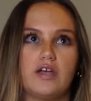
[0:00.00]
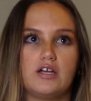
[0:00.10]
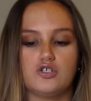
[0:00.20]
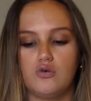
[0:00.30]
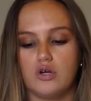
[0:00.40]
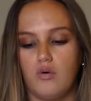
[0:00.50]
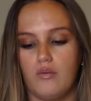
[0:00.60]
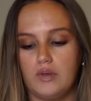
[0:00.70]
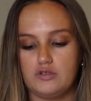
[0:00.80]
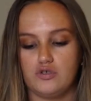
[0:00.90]
like I don't go
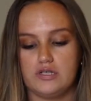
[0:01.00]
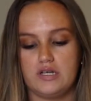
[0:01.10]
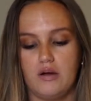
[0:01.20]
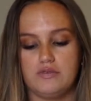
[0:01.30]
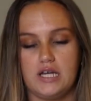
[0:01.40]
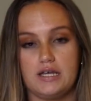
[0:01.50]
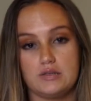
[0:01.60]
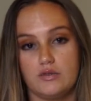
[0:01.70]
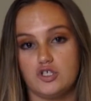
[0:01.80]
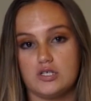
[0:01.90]
on Pinterest and update
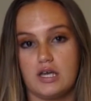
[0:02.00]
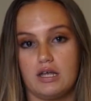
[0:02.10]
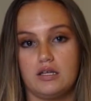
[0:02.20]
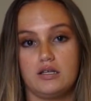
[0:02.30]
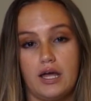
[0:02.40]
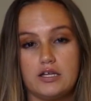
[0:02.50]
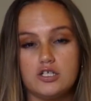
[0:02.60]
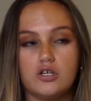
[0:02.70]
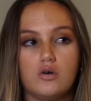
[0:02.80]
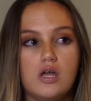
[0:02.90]
as much as I like
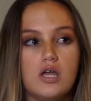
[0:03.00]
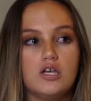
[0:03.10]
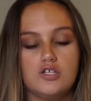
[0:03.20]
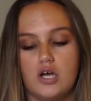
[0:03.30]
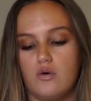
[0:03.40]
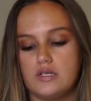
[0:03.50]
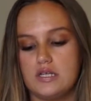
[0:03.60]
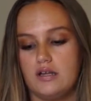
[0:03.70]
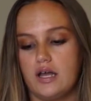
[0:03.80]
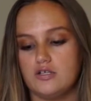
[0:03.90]
to. So it's
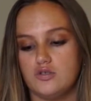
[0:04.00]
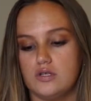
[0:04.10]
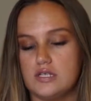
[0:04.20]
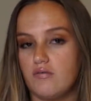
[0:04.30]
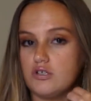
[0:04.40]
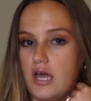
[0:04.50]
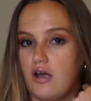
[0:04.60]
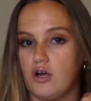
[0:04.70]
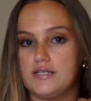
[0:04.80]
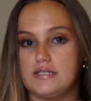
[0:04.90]
not like I do this every day
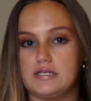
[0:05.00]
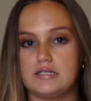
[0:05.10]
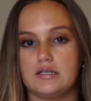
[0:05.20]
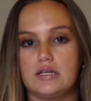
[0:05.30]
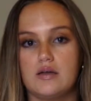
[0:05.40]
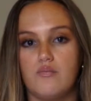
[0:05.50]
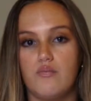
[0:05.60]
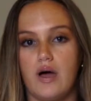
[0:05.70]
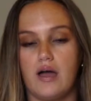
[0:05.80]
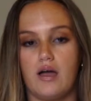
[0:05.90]
or consistently,
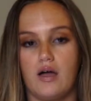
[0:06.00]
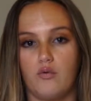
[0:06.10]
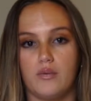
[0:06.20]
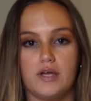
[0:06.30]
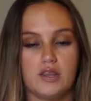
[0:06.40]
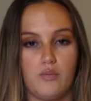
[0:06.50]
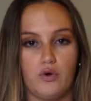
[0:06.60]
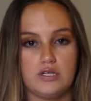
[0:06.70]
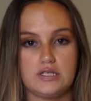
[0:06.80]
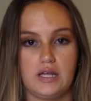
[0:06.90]
but I want to make the
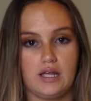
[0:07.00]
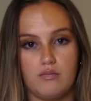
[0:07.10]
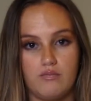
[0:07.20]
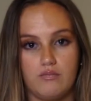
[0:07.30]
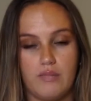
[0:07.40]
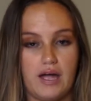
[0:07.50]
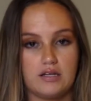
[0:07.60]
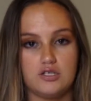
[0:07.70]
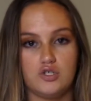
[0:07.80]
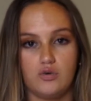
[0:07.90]
point to like get back
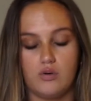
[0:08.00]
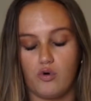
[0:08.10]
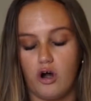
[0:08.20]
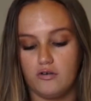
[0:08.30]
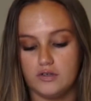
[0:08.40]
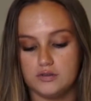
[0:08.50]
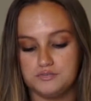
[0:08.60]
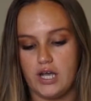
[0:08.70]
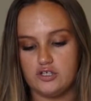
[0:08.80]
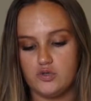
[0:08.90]
into doing it more often.
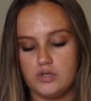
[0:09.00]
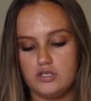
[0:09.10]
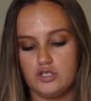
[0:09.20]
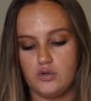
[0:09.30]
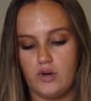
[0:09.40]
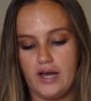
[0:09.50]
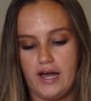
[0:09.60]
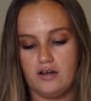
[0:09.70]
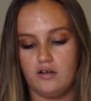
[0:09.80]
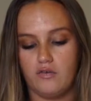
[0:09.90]
So yeah, I just want to do
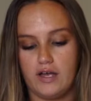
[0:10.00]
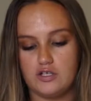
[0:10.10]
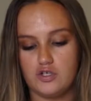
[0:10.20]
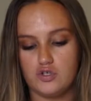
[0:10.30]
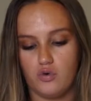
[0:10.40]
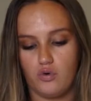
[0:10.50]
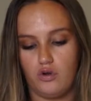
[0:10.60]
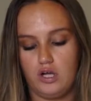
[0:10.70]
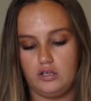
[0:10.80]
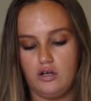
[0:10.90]
kind of a
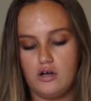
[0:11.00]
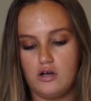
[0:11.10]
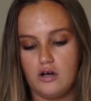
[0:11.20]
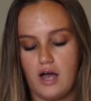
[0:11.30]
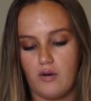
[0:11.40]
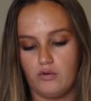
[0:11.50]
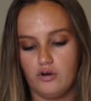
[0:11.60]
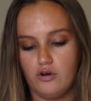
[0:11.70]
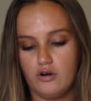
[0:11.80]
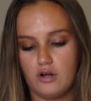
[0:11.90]
scroll along. I
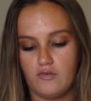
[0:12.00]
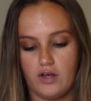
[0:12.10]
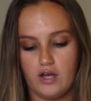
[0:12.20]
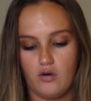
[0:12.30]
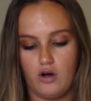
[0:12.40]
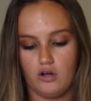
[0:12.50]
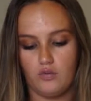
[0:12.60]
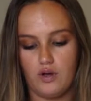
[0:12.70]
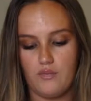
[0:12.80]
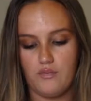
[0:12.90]
wonder if I go all the
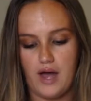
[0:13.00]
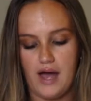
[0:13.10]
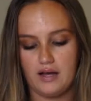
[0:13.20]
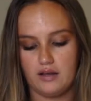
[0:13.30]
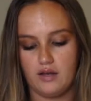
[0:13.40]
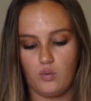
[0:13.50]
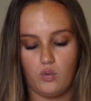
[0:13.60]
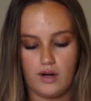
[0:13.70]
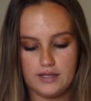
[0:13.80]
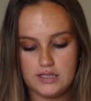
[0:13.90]
way back, like
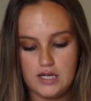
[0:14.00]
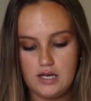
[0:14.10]
what